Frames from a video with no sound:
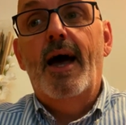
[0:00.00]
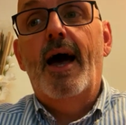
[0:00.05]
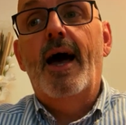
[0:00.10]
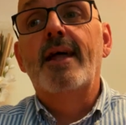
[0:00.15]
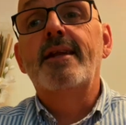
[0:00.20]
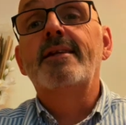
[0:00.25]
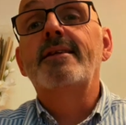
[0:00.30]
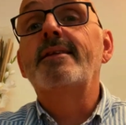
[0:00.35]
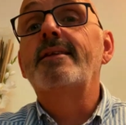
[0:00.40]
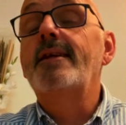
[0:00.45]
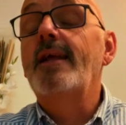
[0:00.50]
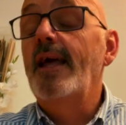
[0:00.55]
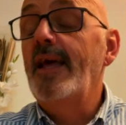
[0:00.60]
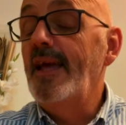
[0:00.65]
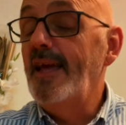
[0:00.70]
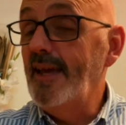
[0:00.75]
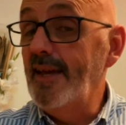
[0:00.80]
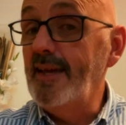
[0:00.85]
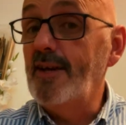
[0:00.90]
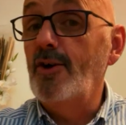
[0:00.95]
and
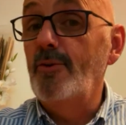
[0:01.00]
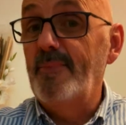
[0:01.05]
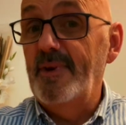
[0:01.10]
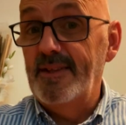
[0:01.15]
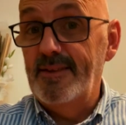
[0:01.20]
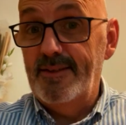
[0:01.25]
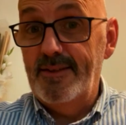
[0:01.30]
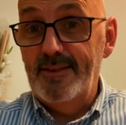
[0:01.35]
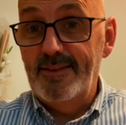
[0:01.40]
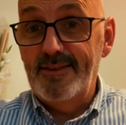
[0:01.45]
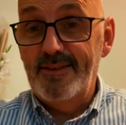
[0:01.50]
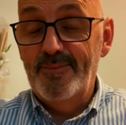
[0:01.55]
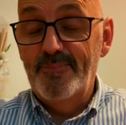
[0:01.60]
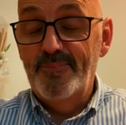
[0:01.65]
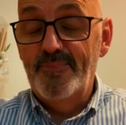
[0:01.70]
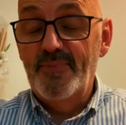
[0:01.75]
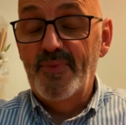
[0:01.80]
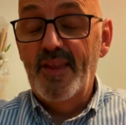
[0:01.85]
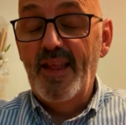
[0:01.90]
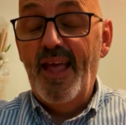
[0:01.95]
he commented,
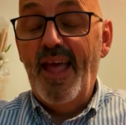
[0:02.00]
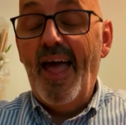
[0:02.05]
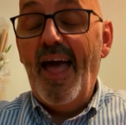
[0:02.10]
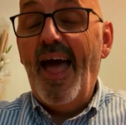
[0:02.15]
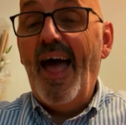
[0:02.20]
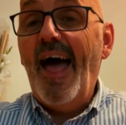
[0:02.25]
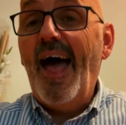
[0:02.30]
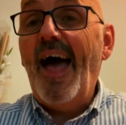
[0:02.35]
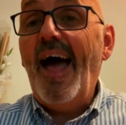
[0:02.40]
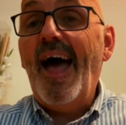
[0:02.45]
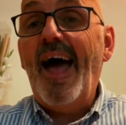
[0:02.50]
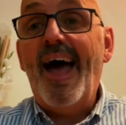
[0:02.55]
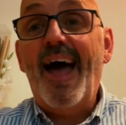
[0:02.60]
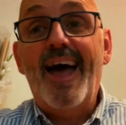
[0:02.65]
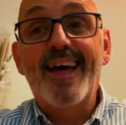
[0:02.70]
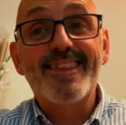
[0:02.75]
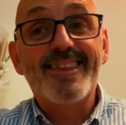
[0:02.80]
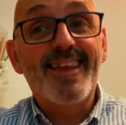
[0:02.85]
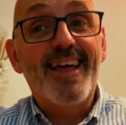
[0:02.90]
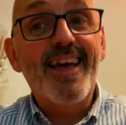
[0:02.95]

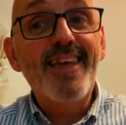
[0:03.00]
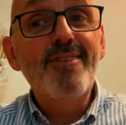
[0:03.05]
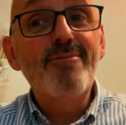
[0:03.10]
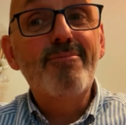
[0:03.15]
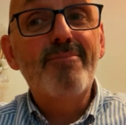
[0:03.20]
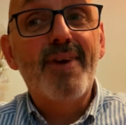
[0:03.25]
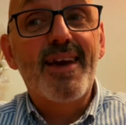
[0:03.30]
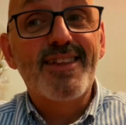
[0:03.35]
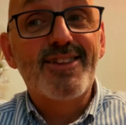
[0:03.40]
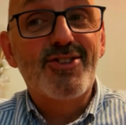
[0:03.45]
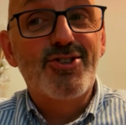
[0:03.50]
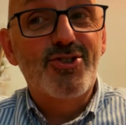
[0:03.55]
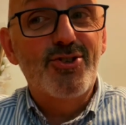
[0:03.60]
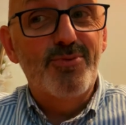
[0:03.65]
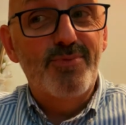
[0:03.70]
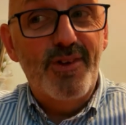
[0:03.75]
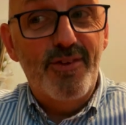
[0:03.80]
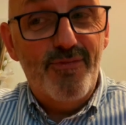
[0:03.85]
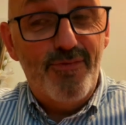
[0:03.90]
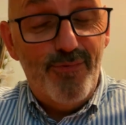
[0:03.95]
"Had I met
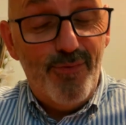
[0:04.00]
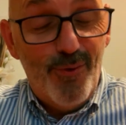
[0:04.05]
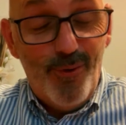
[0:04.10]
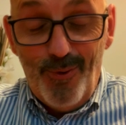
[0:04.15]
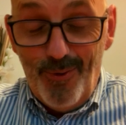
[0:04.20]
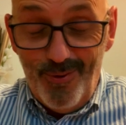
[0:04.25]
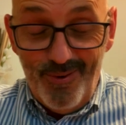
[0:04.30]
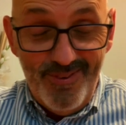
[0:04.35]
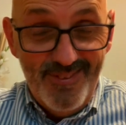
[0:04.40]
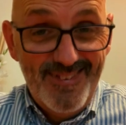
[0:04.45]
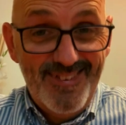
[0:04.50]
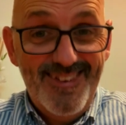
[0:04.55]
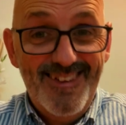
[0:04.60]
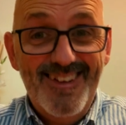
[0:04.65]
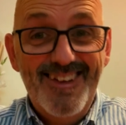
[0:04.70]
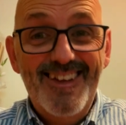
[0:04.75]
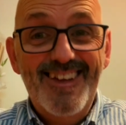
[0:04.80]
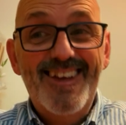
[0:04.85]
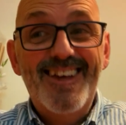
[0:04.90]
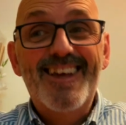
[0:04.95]
you before,
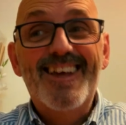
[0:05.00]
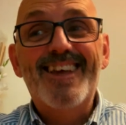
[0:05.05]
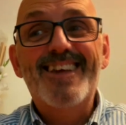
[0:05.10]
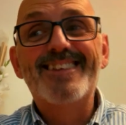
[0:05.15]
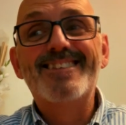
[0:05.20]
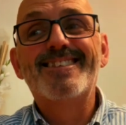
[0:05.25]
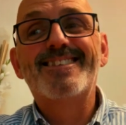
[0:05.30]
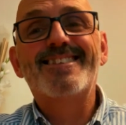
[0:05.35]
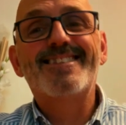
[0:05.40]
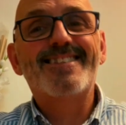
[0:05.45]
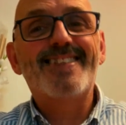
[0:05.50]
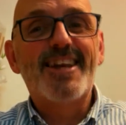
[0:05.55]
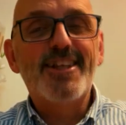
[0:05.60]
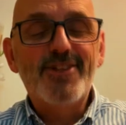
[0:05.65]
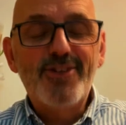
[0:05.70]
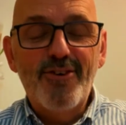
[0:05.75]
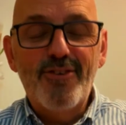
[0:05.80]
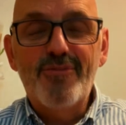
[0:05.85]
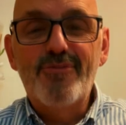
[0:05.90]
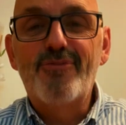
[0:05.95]

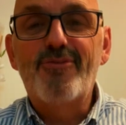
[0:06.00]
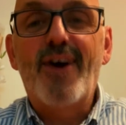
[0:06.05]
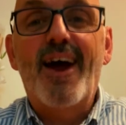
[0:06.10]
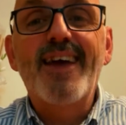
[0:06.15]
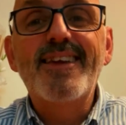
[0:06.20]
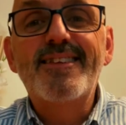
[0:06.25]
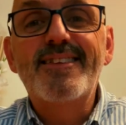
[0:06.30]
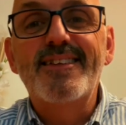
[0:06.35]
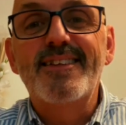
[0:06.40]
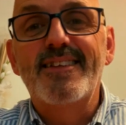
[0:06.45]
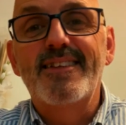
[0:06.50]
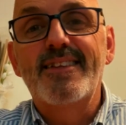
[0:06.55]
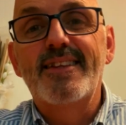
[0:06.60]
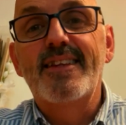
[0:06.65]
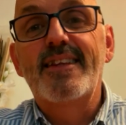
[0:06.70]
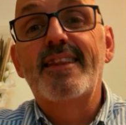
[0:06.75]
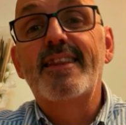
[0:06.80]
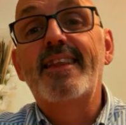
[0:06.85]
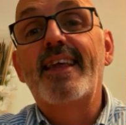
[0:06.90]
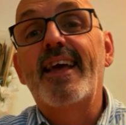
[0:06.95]
instead of
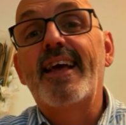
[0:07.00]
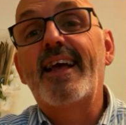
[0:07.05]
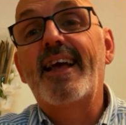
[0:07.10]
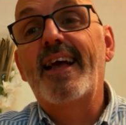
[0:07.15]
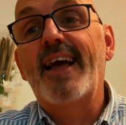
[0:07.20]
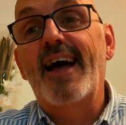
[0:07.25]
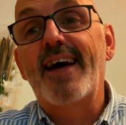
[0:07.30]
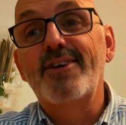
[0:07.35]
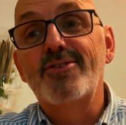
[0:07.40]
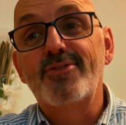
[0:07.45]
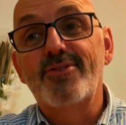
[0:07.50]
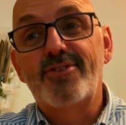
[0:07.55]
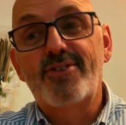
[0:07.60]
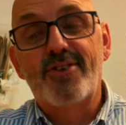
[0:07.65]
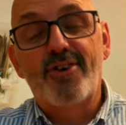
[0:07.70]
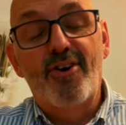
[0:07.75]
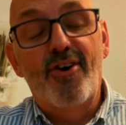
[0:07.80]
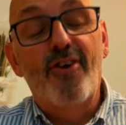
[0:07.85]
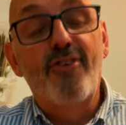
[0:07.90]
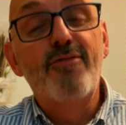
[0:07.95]
writing the
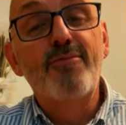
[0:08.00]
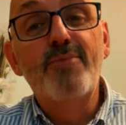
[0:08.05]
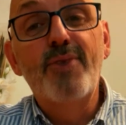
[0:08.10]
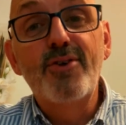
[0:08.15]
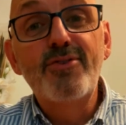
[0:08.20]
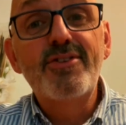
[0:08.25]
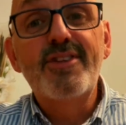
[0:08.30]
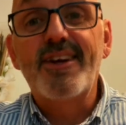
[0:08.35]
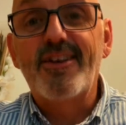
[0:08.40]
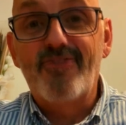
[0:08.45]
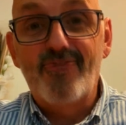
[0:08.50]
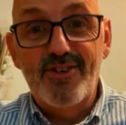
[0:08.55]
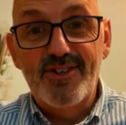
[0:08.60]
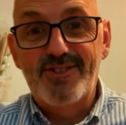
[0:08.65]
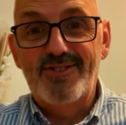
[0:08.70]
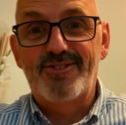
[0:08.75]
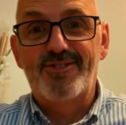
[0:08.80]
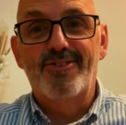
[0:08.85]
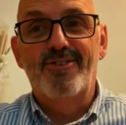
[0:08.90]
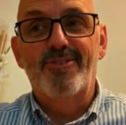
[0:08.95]
Count of Monte
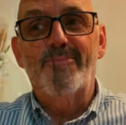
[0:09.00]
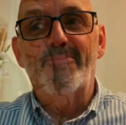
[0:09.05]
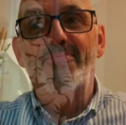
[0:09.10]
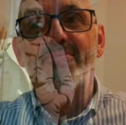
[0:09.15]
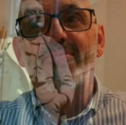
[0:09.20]
Cristo,